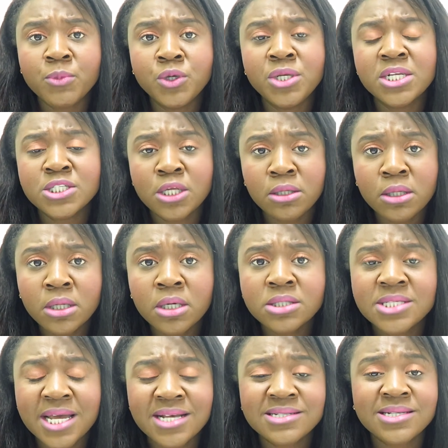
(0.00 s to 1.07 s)
you need to
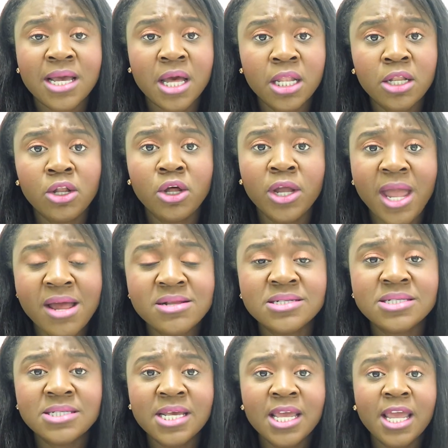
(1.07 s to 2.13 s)
take a second look and
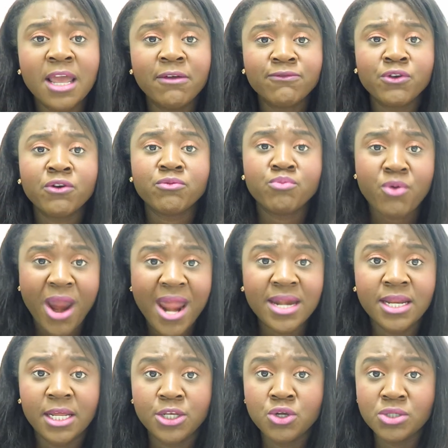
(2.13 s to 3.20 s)
see if you've
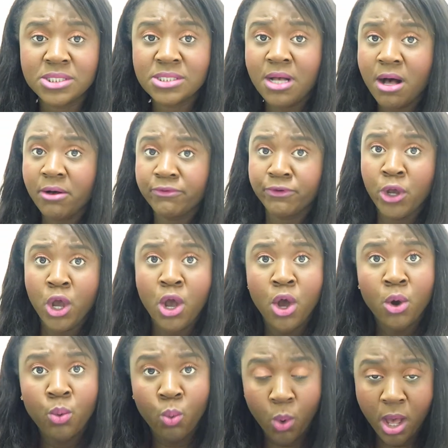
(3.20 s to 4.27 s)
branded yourself
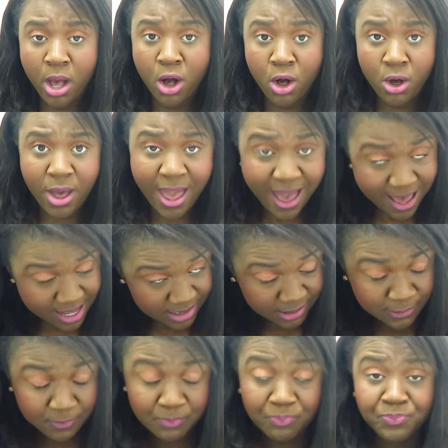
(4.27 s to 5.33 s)
well
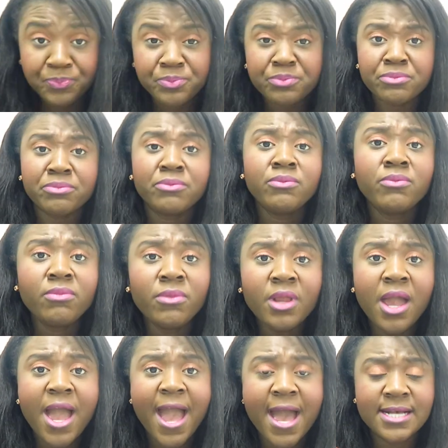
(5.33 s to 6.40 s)
as
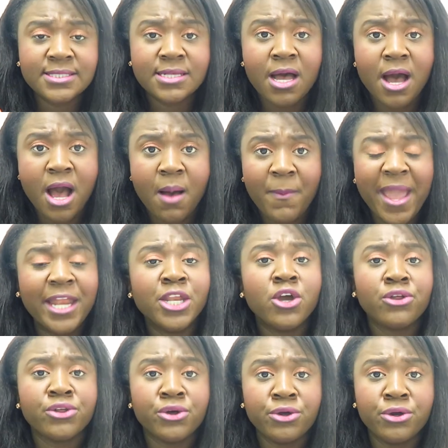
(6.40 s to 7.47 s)

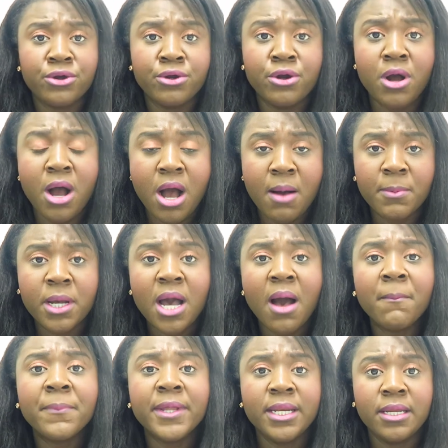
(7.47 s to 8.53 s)
any other
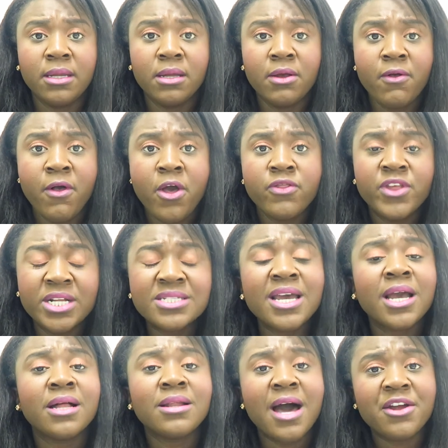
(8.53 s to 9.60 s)
company they
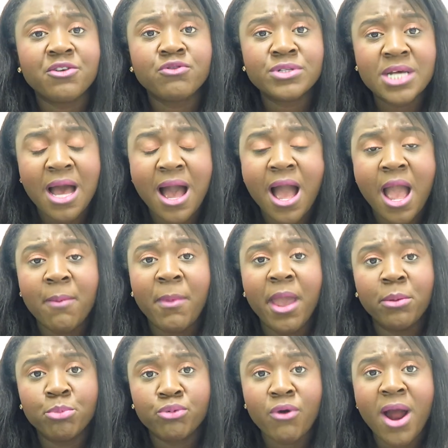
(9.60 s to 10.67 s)
take a lot of time
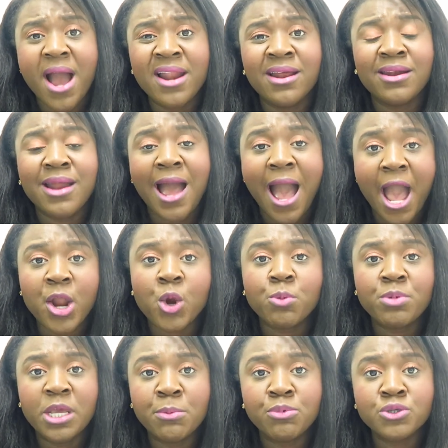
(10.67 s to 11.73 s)
and pride and hire
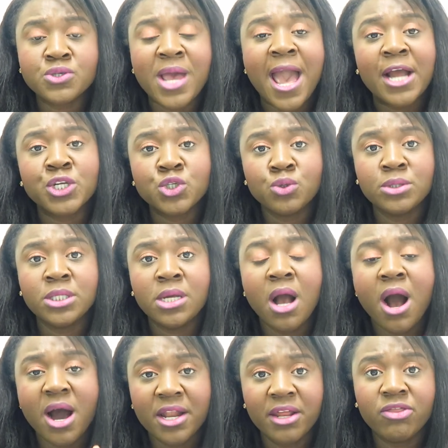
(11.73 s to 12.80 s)
people to actually
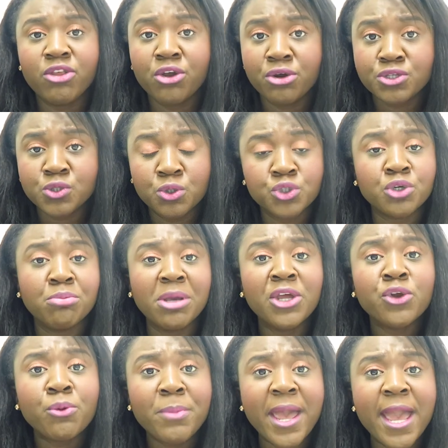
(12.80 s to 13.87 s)
audit your social
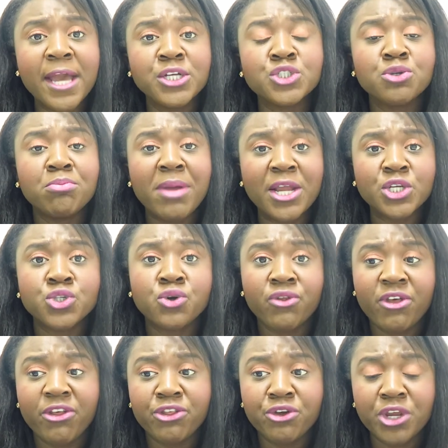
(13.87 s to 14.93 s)
media page to make
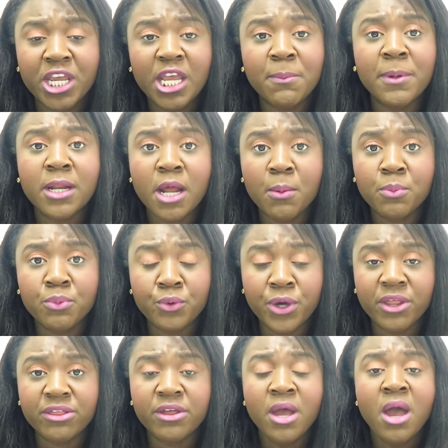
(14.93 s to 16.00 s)
sure that they're keeping up
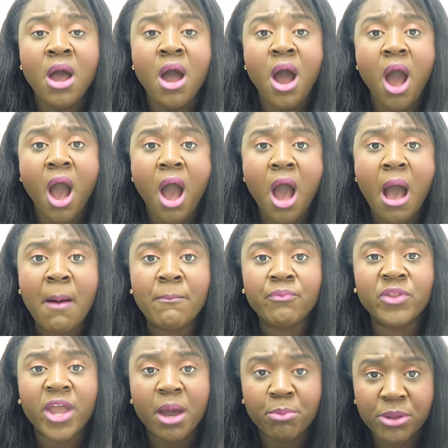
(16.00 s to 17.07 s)
with
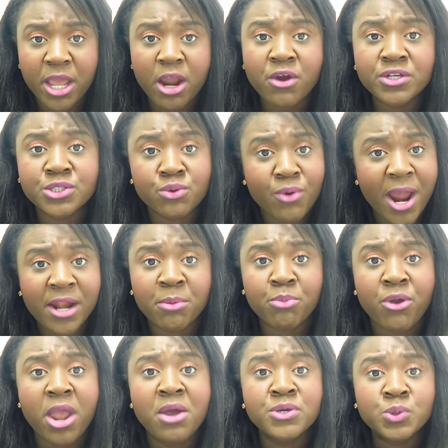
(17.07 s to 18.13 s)
the appearance, the right
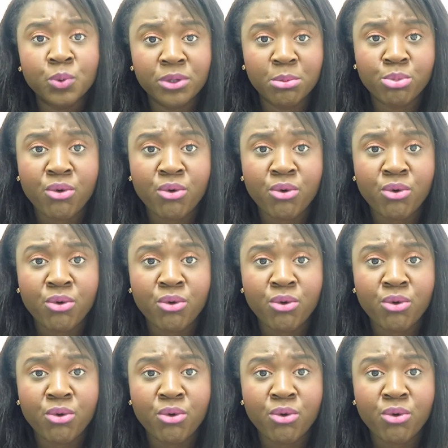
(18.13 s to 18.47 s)
appearance, with the